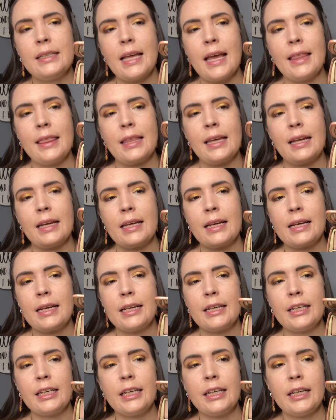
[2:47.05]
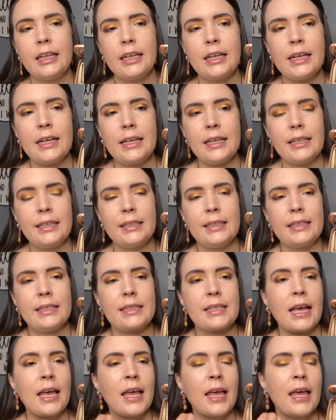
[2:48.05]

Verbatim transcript: And then here is